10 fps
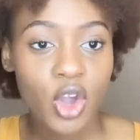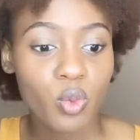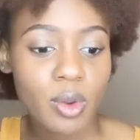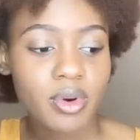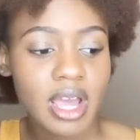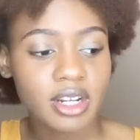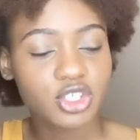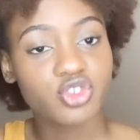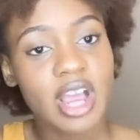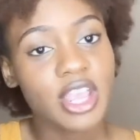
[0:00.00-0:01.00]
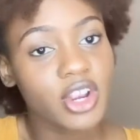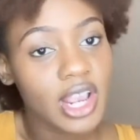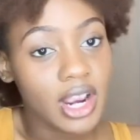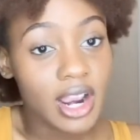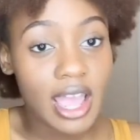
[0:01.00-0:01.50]
what products dry your
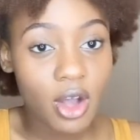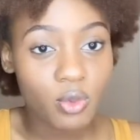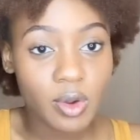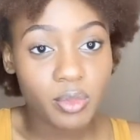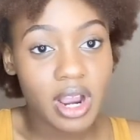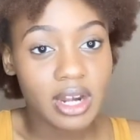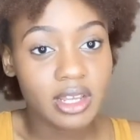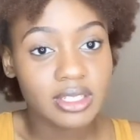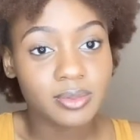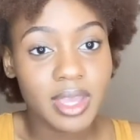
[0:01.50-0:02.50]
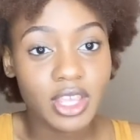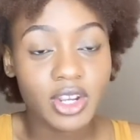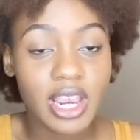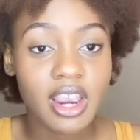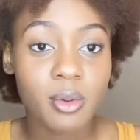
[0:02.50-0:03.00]
hair out, what products make your
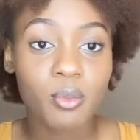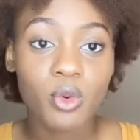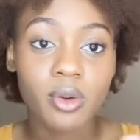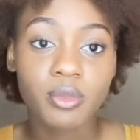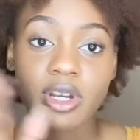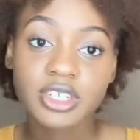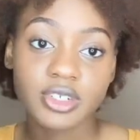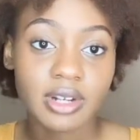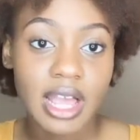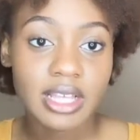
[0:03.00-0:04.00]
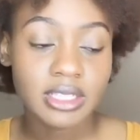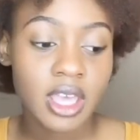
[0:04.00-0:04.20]
hair more moisturized.